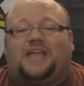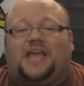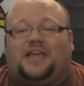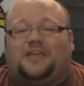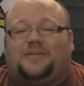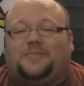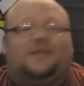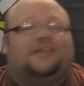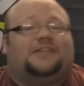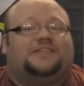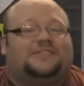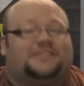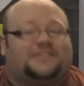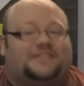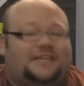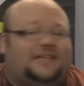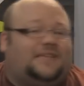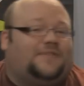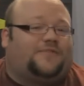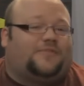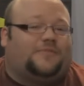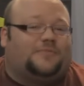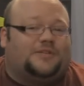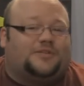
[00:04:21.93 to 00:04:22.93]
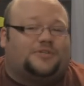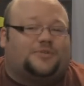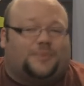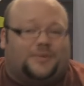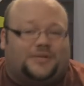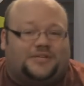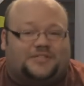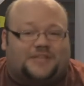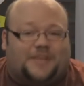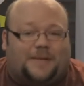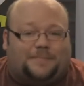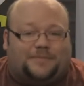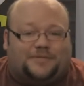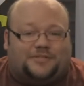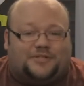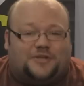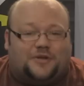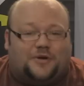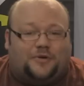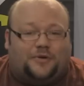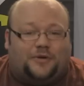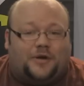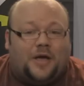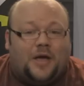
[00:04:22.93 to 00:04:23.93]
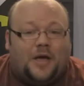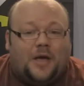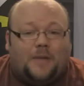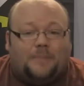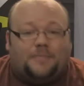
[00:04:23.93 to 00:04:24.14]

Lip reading: animated scene from this week's episode.